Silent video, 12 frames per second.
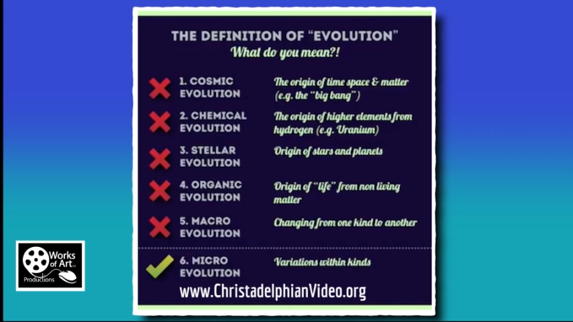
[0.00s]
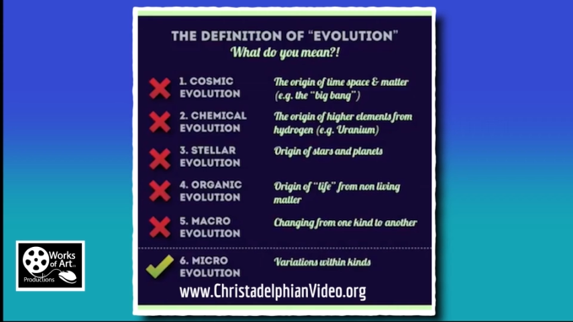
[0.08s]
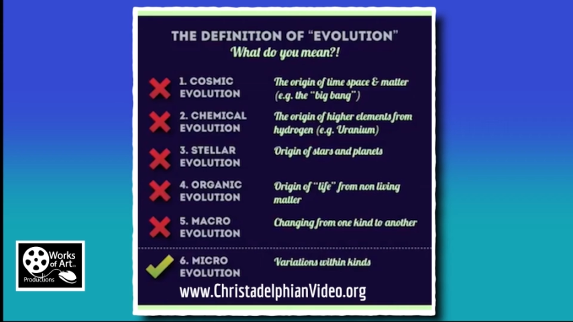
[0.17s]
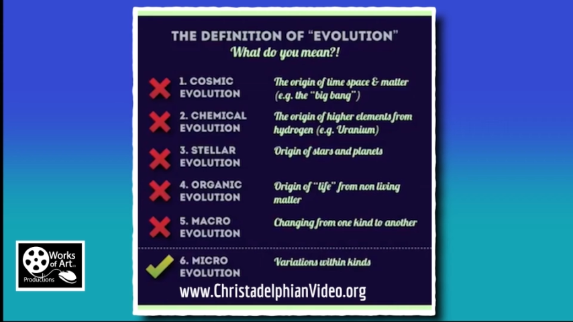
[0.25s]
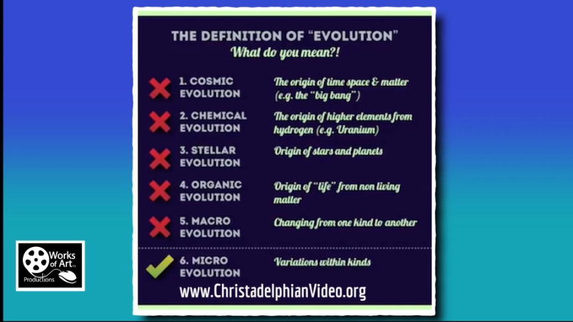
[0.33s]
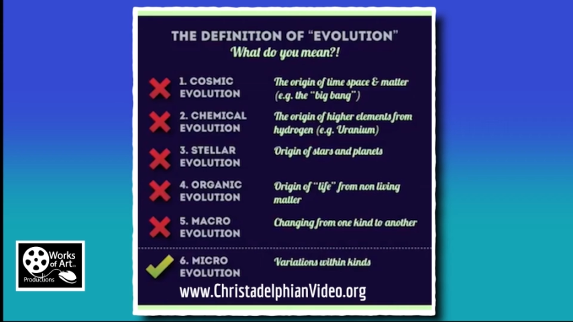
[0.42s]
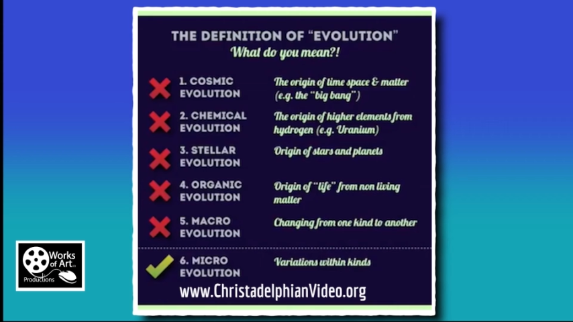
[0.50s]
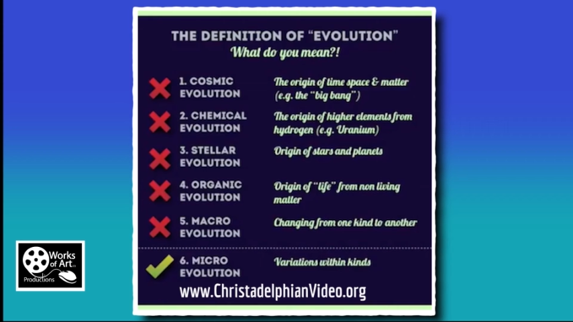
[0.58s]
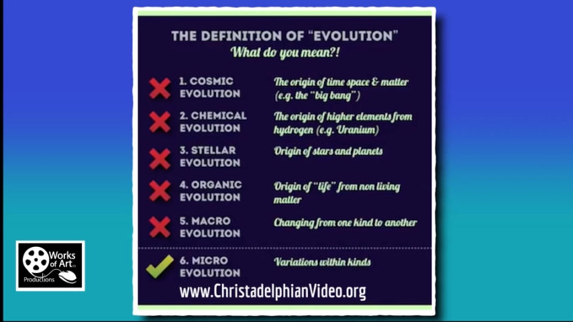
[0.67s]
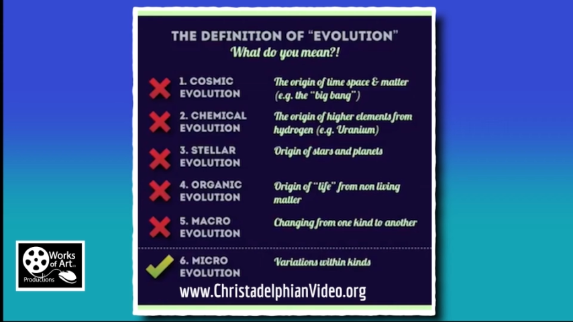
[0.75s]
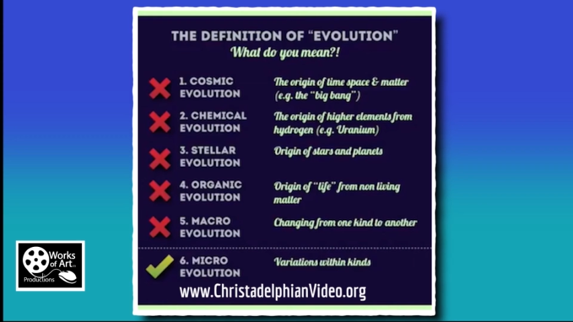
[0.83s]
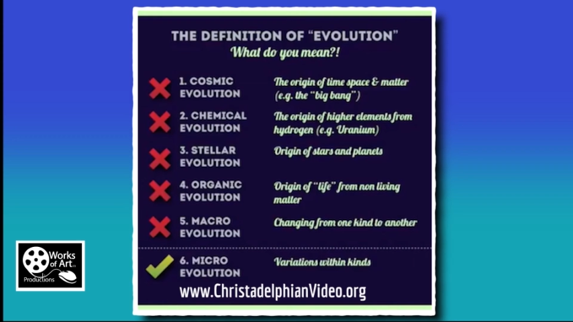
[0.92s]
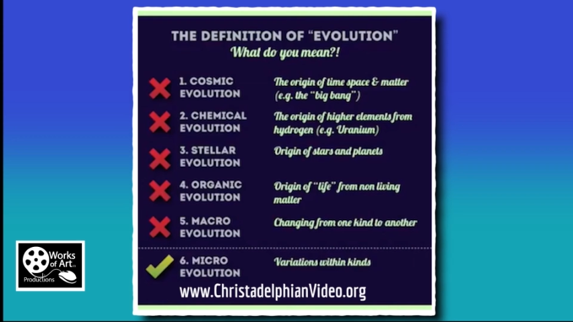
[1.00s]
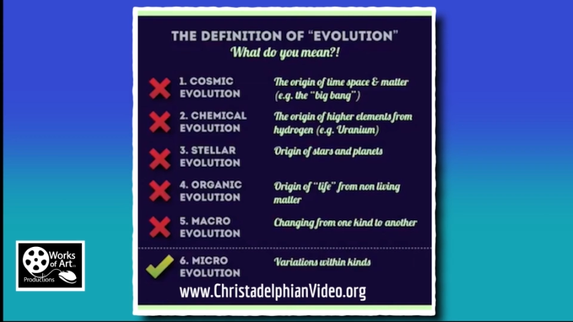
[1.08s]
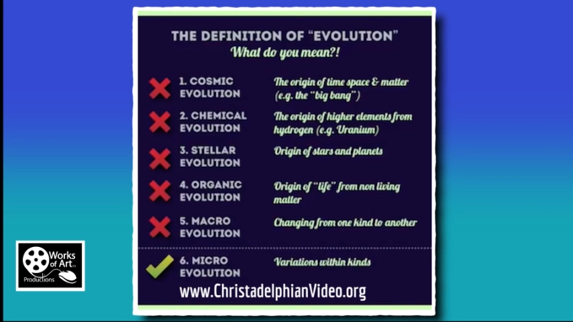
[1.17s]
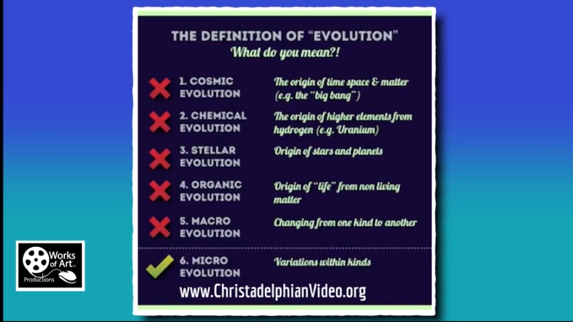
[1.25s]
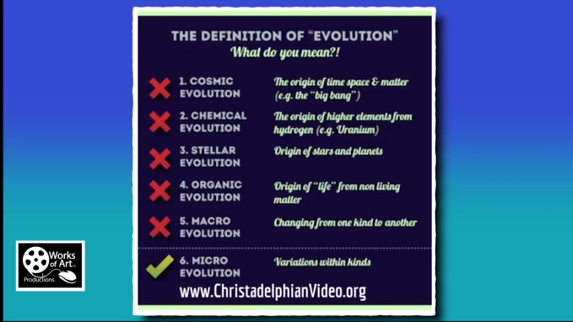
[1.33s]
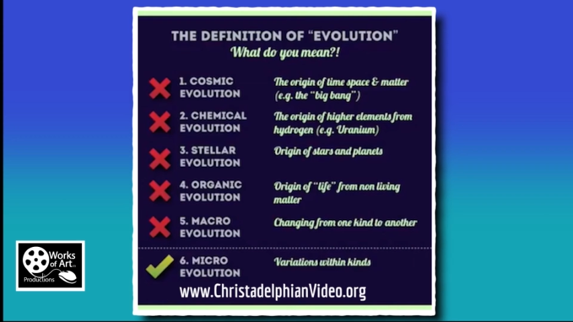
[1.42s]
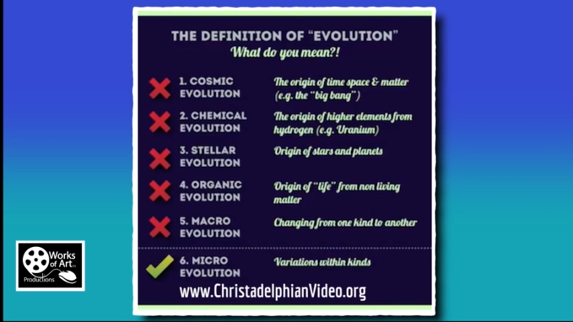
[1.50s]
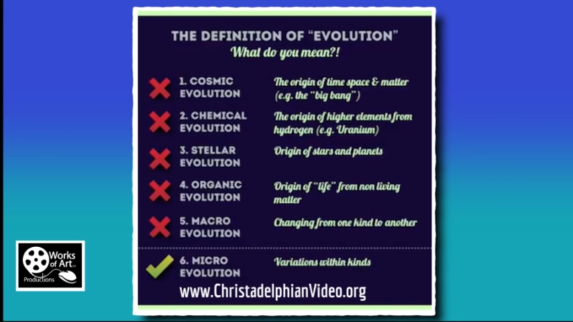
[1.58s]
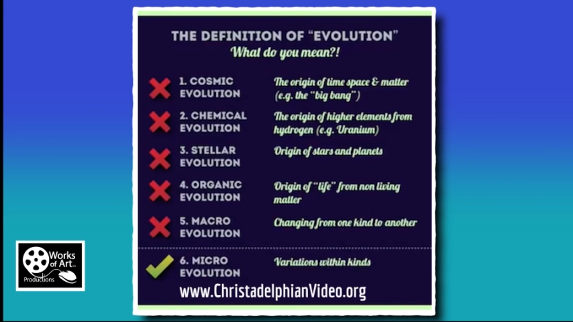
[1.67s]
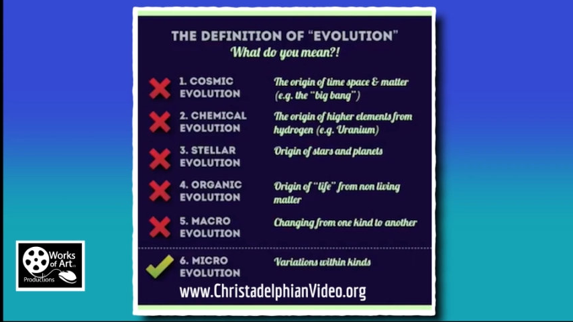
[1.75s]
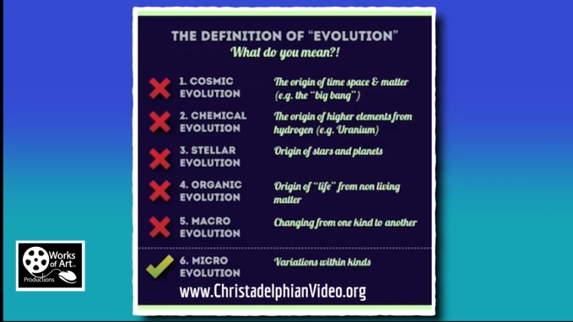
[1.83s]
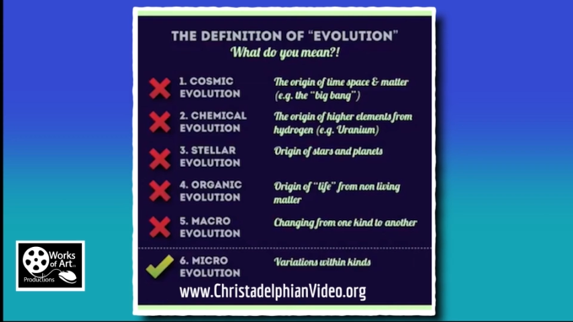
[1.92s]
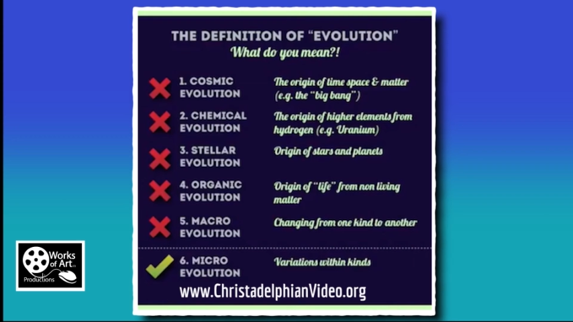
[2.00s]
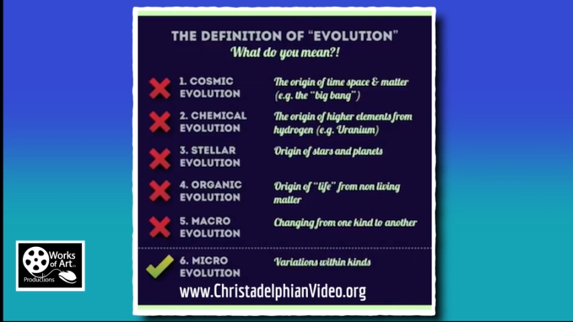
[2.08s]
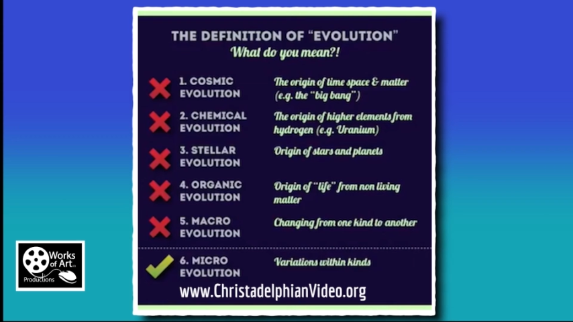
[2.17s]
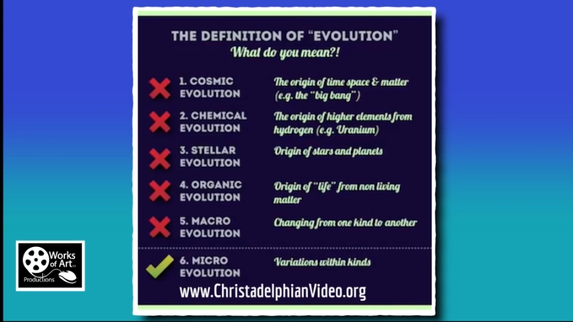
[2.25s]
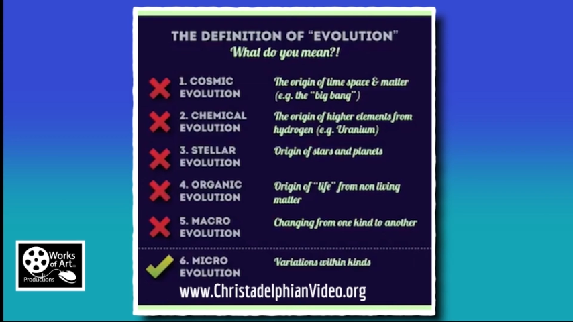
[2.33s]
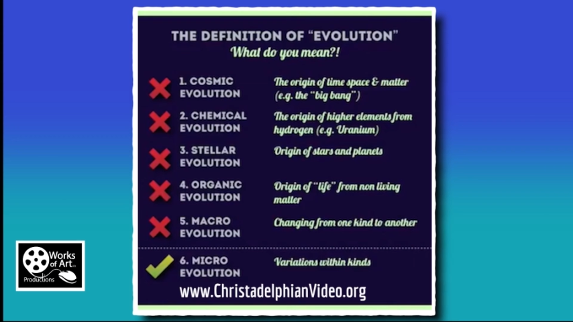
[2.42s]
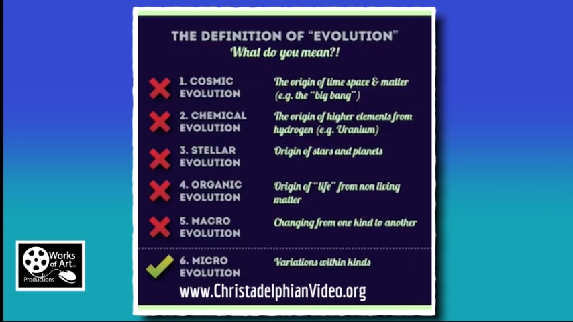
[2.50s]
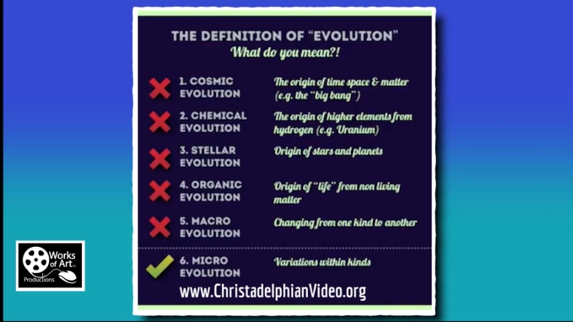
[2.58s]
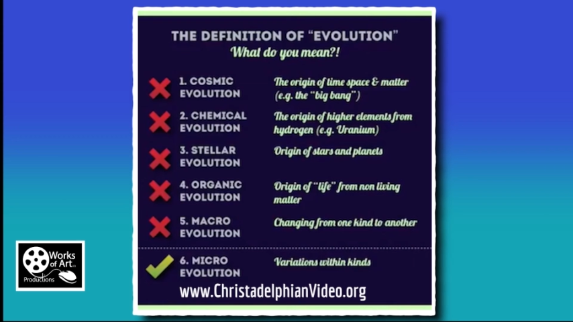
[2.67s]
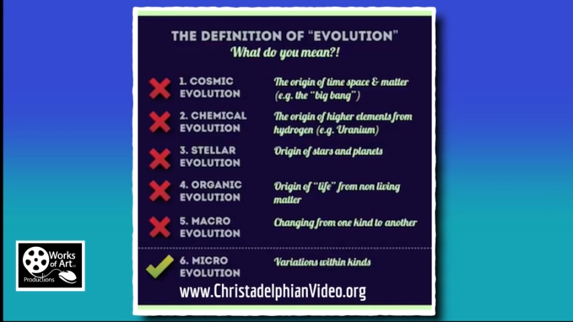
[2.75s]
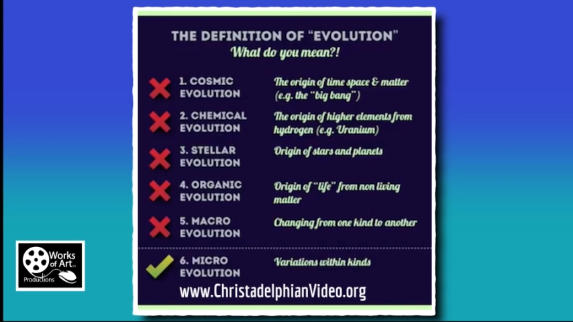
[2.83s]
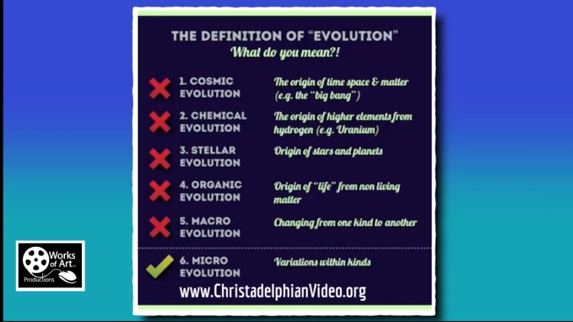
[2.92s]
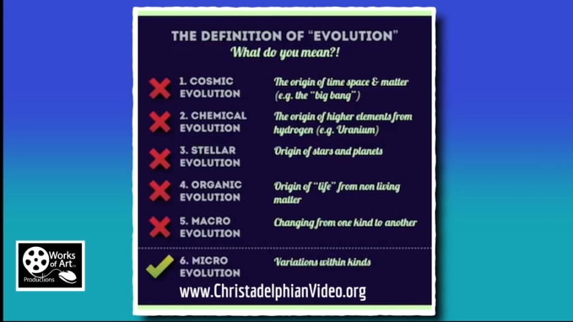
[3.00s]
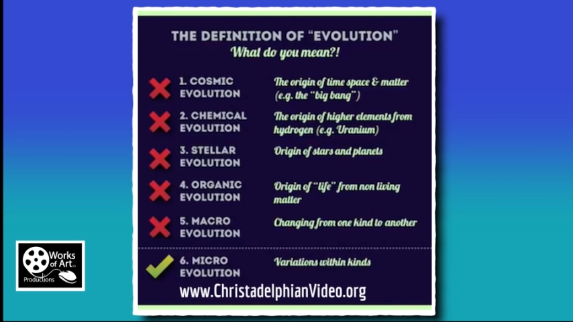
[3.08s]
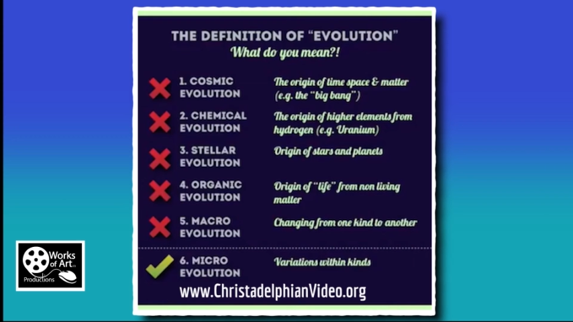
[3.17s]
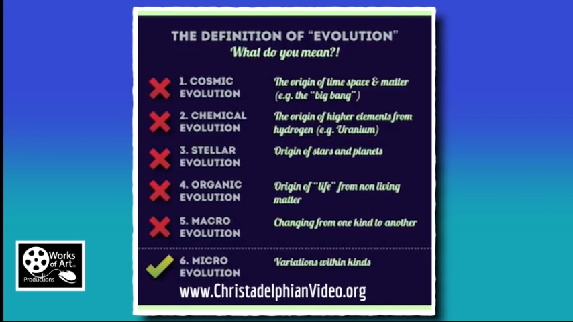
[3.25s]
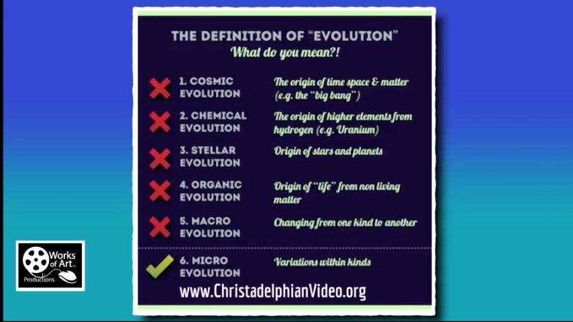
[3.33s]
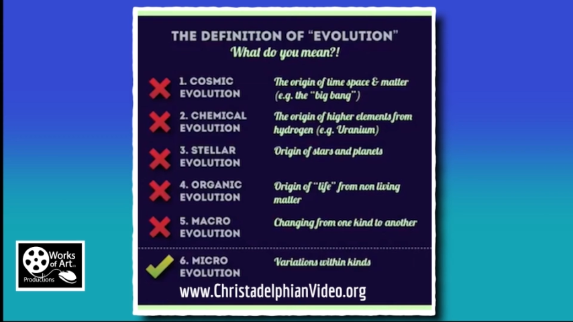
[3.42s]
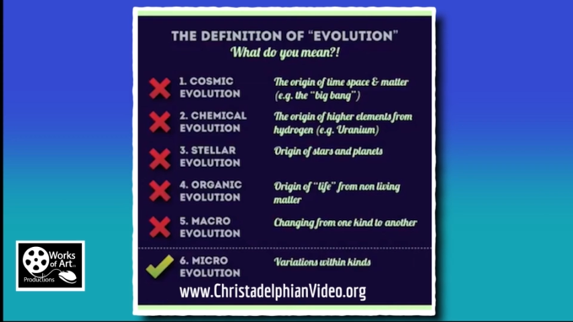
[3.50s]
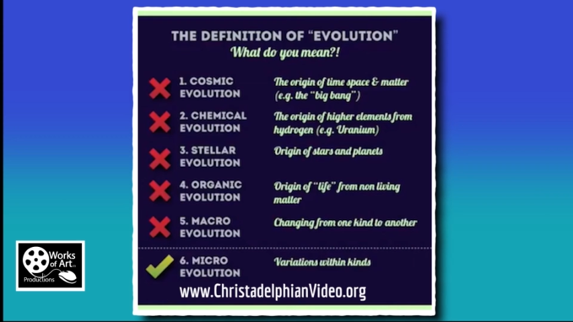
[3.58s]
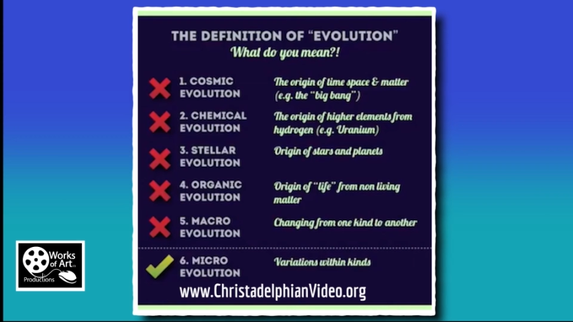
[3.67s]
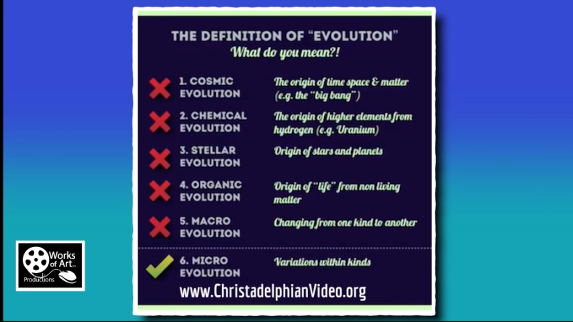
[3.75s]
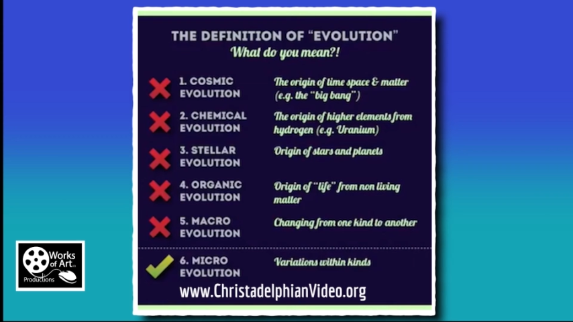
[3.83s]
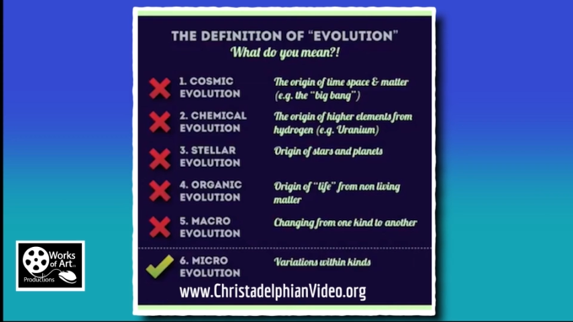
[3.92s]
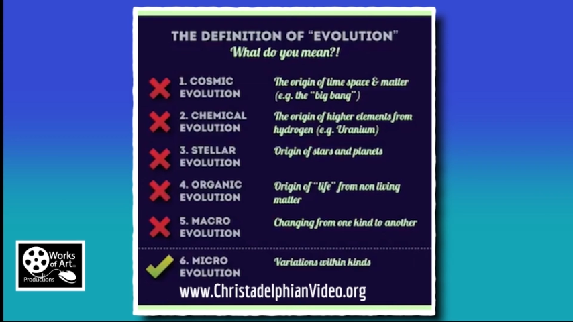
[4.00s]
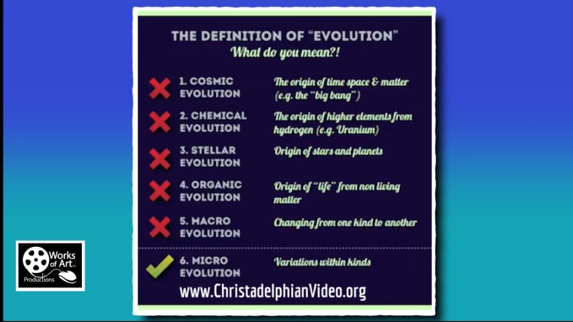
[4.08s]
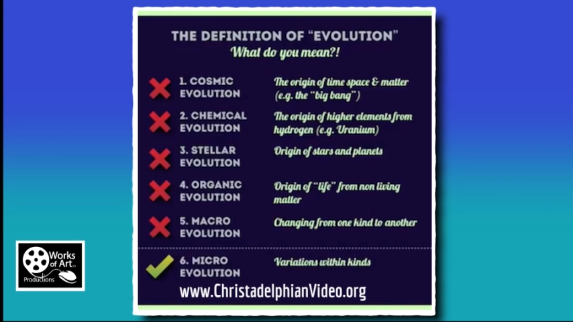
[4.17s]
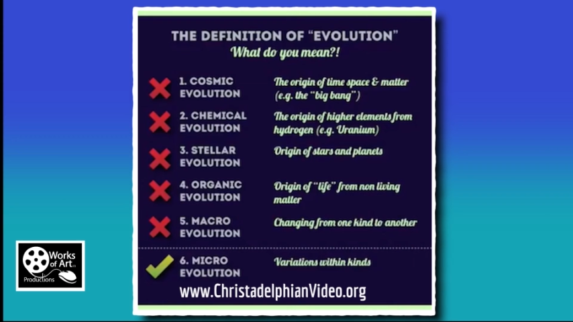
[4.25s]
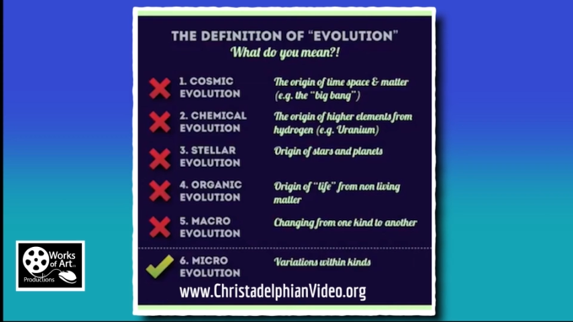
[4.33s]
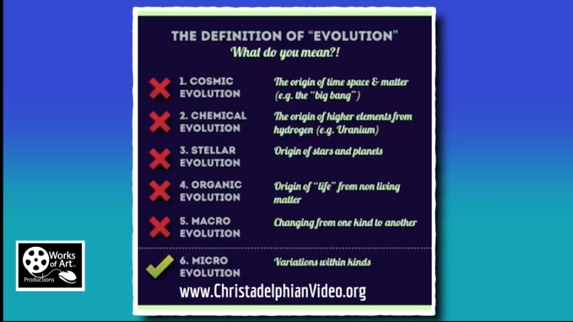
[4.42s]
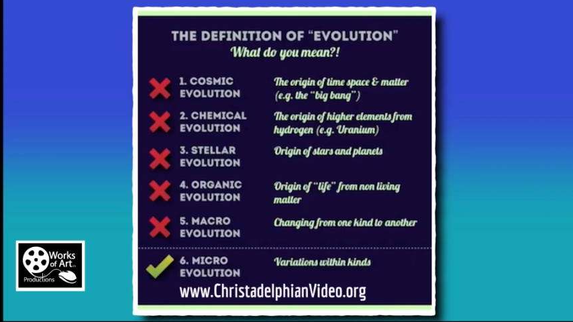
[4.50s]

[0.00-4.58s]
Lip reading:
No face is visible, so there are no lips to read.